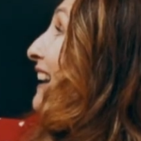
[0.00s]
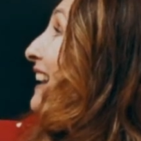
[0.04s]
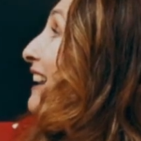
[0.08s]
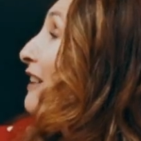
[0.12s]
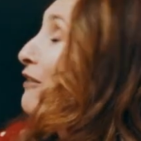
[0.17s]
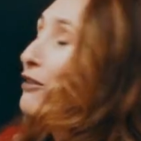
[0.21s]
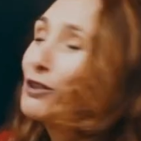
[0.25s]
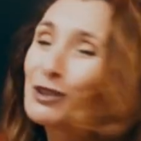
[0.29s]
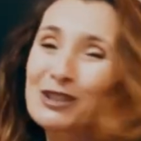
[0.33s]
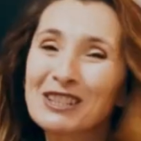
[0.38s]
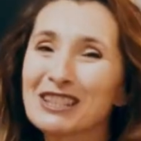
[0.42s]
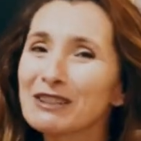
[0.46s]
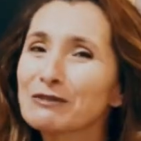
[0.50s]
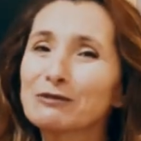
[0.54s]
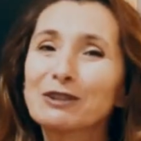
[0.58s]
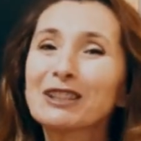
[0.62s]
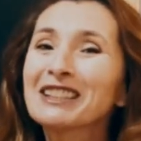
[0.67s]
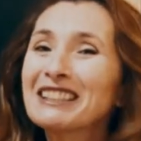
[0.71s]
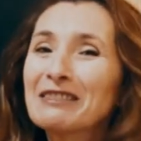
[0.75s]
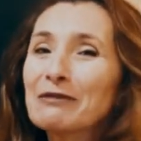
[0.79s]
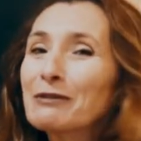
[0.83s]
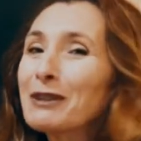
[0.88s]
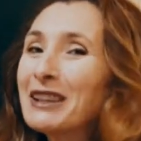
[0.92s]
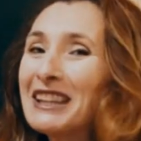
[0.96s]
If you see it
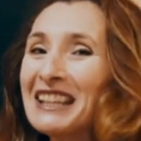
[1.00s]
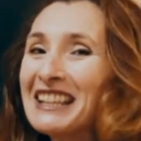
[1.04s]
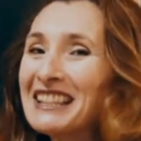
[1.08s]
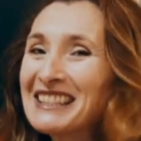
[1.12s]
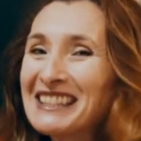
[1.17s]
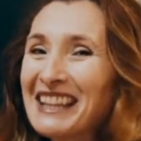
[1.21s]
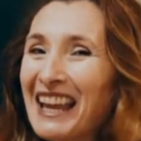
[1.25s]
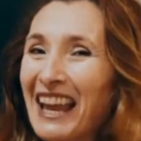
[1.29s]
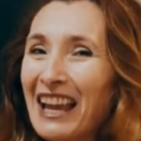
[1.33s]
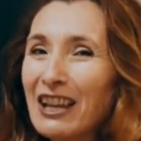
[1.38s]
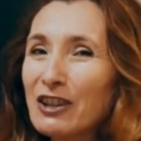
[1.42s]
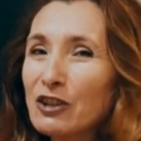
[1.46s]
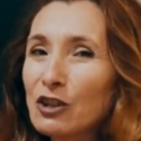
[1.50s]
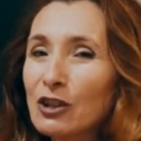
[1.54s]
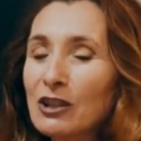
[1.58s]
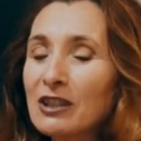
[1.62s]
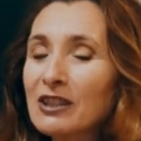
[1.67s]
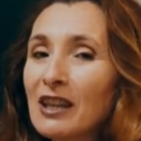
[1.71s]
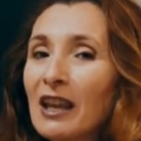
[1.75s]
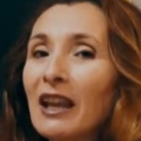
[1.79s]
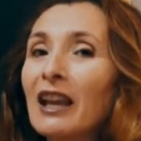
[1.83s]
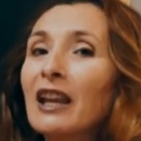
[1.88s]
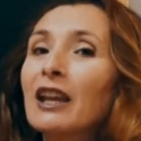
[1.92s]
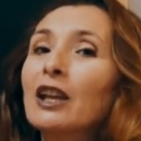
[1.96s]
written with these
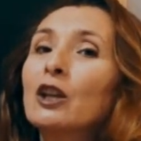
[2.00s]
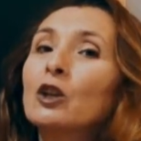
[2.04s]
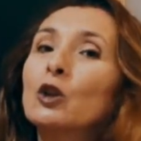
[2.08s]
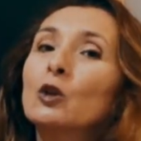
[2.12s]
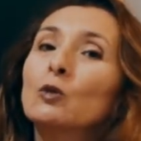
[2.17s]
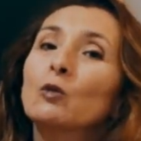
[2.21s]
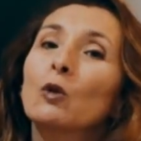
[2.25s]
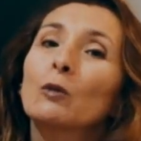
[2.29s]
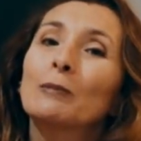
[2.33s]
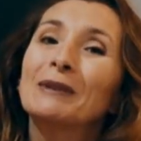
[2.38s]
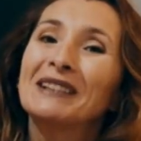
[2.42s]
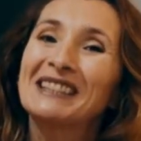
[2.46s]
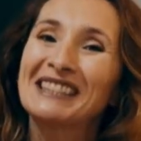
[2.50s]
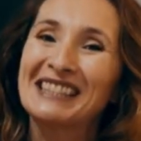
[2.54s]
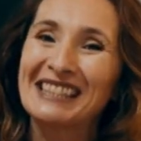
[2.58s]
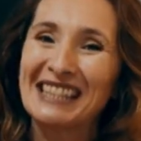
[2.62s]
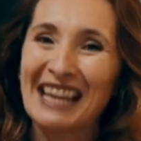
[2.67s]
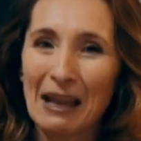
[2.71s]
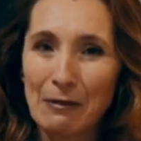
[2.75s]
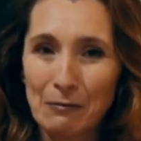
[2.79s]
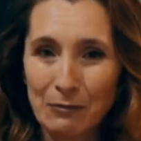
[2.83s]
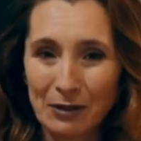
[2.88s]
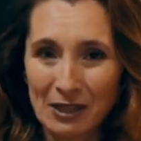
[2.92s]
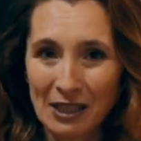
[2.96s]
H's, you will be
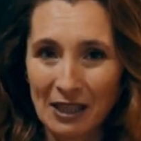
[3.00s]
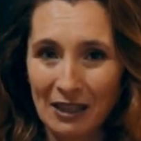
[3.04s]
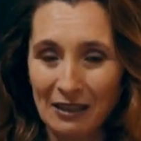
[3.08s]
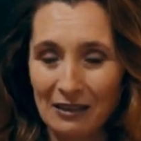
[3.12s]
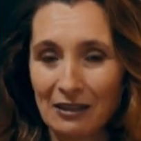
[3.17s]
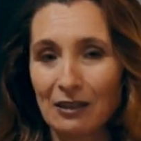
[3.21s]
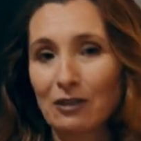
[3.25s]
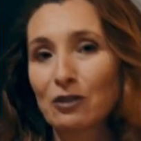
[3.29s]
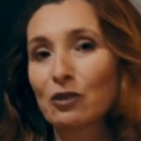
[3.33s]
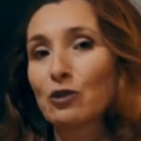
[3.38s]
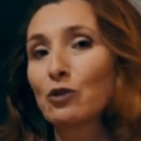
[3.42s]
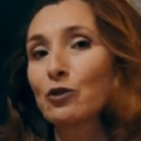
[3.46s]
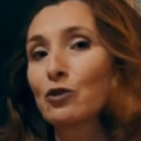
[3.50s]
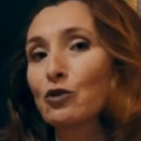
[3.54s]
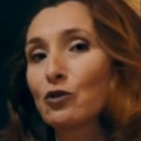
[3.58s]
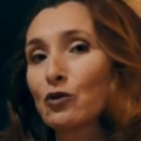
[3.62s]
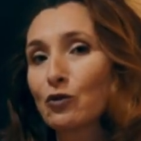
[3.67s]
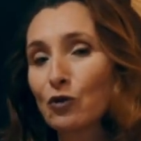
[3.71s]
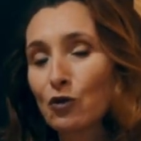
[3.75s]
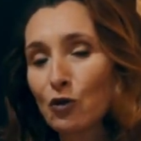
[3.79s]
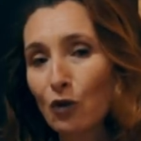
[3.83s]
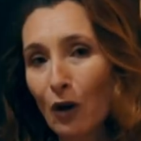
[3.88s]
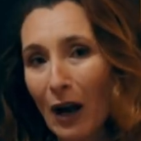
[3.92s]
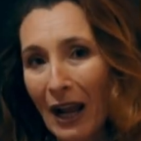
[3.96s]
tempted to
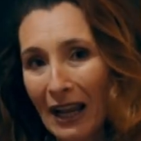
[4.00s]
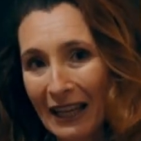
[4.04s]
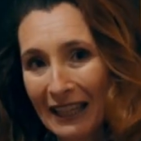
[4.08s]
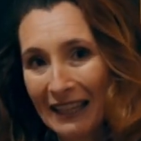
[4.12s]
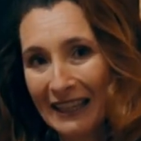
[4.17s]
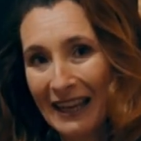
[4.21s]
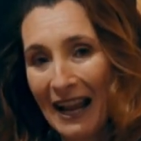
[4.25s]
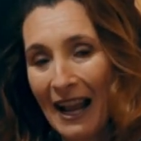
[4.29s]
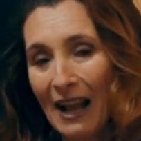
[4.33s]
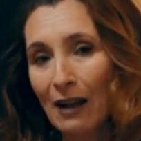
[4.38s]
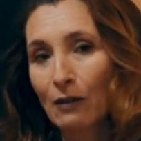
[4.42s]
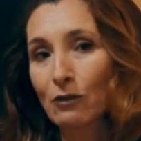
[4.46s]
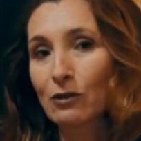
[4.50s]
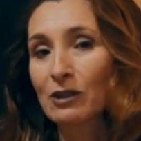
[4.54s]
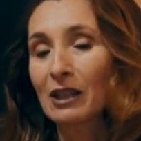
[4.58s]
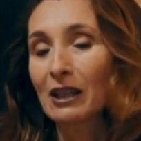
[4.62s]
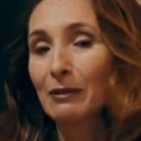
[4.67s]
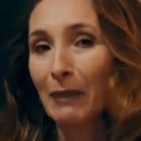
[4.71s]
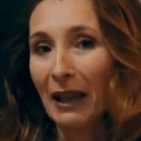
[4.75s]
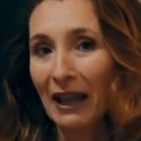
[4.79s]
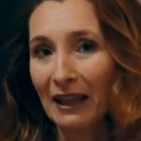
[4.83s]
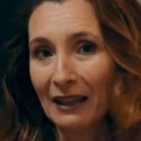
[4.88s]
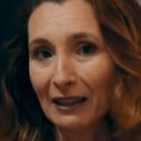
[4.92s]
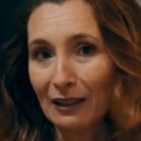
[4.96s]
drag it out
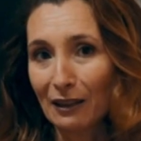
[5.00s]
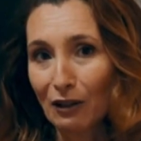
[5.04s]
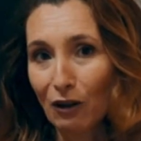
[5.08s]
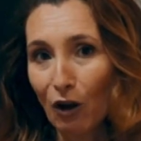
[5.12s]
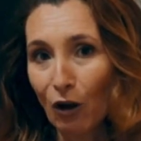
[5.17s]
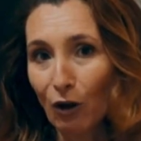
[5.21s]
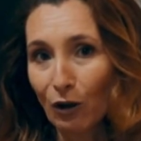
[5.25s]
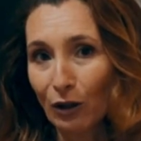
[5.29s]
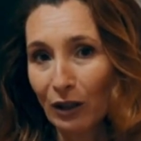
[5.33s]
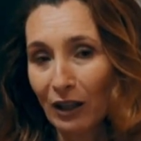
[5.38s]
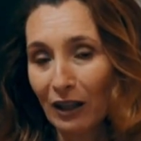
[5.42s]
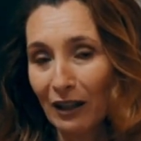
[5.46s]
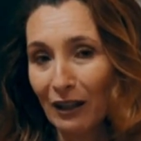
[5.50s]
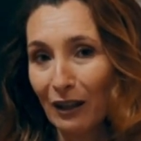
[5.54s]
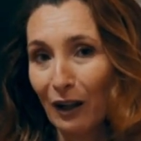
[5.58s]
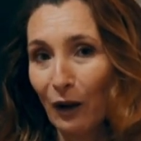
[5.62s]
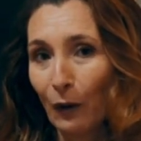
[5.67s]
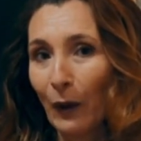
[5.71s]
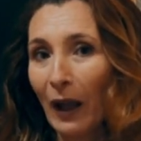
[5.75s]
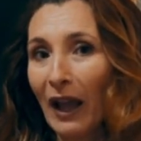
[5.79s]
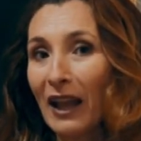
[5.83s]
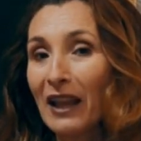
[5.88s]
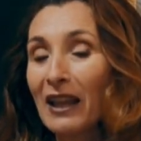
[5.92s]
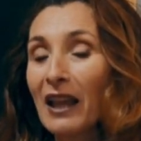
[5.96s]
and make it longer,
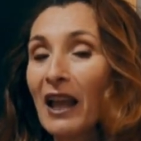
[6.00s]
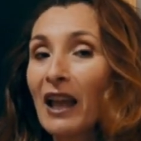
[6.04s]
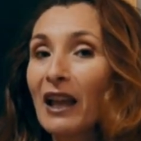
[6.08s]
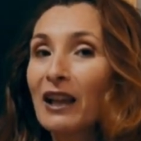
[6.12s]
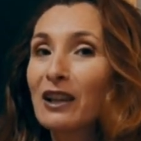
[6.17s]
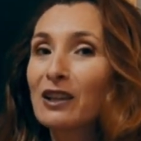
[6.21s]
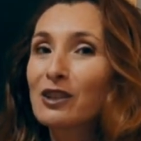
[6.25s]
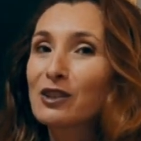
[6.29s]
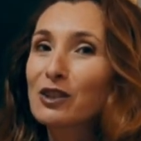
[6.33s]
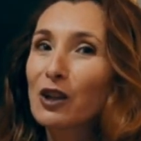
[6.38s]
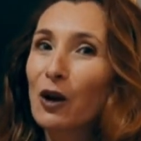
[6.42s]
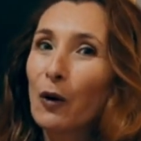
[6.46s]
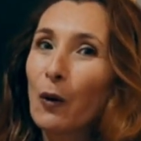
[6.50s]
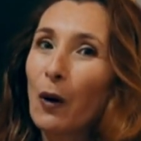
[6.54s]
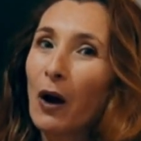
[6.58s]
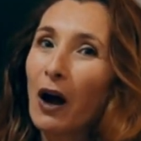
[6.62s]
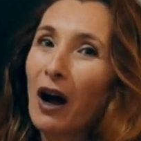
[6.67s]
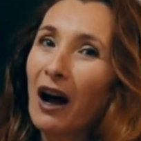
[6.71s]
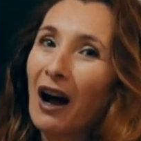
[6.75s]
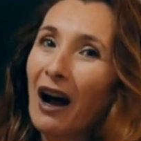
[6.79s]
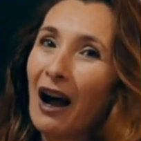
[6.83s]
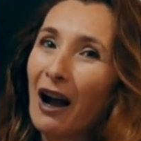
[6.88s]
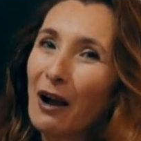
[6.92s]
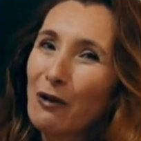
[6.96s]
okay? So
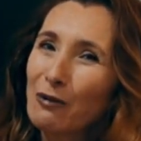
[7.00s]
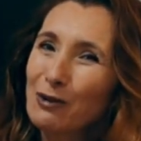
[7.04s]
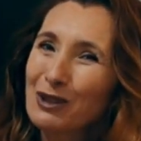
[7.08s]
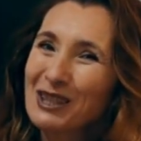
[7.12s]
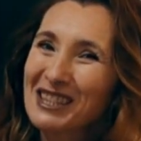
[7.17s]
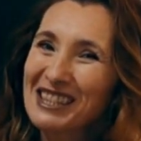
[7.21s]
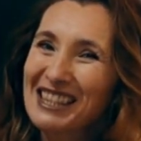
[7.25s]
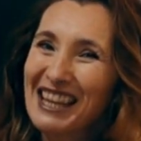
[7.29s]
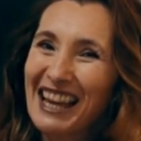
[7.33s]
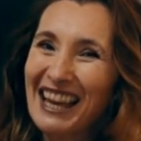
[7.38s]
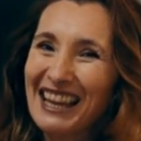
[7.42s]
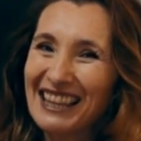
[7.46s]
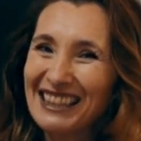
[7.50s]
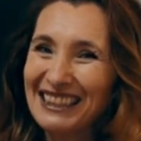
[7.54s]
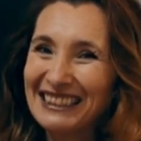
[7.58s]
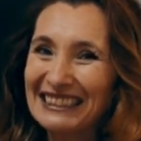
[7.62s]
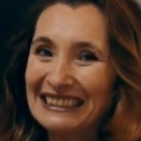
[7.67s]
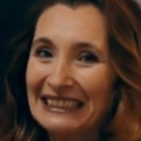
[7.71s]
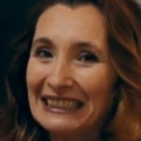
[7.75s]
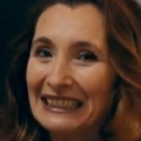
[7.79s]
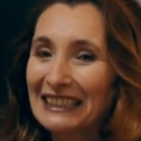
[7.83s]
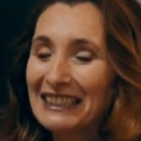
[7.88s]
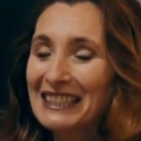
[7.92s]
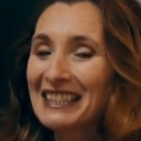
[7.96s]
I would say
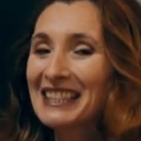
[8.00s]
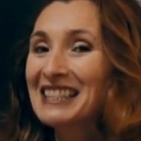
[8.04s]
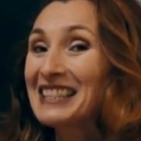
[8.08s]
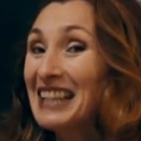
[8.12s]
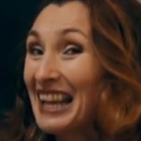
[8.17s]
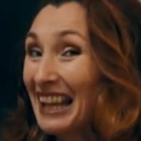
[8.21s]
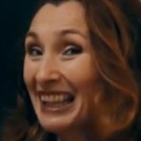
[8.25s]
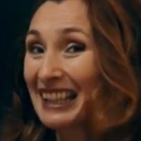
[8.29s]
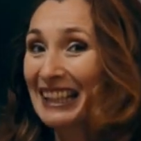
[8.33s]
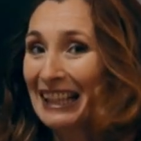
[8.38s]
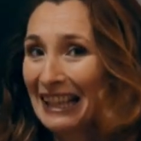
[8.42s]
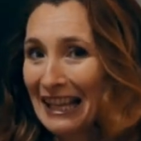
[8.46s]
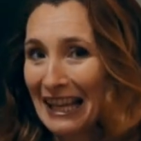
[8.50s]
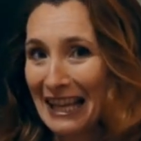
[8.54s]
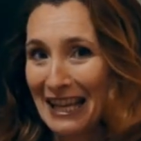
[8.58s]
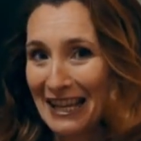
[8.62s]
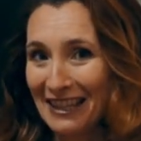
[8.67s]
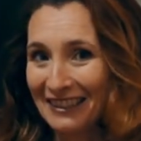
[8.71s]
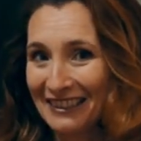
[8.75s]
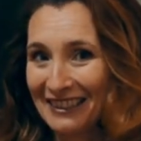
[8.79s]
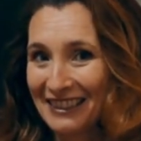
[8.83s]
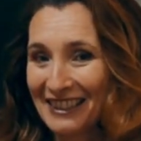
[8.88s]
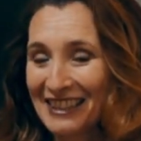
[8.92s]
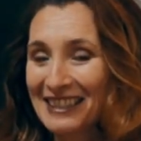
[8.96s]
stay
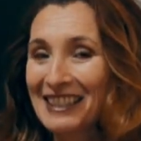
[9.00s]
clear